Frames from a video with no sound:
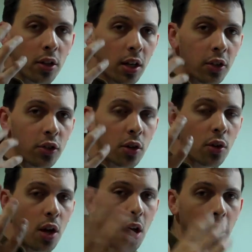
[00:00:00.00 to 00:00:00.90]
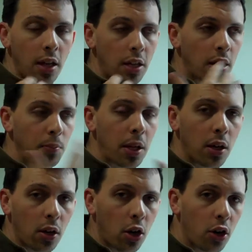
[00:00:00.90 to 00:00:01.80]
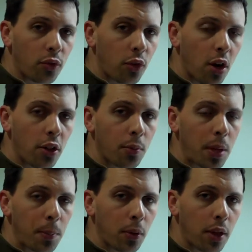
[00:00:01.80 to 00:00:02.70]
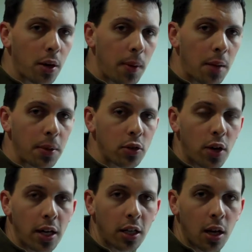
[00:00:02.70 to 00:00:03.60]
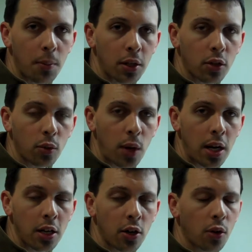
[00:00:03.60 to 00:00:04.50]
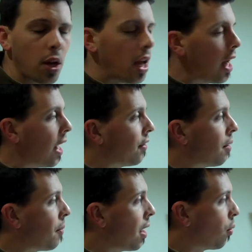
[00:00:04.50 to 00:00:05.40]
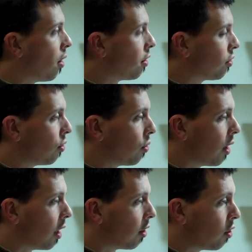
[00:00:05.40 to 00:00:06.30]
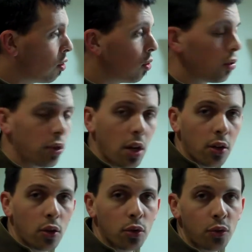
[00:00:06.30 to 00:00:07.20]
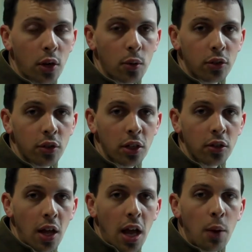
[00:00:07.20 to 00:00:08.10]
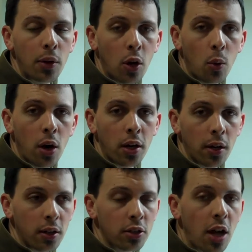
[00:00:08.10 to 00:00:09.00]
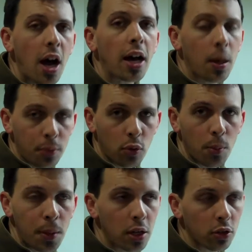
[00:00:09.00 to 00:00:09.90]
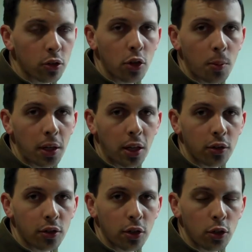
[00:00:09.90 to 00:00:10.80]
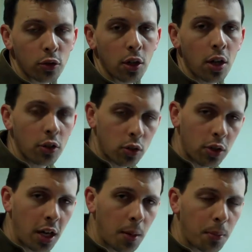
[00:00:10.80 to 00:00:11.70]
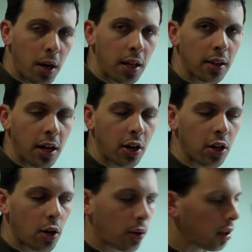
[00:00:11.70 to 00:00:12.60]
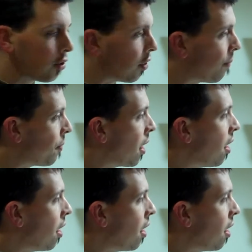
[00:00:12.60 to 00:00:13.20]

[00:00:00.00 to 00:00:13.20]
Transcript: listen and be alert for other people that might be trying to come into the radio and that might want to use those frequencies. And we don't want to tie up the repeater so nobody else can use it. So take a break there, and listen.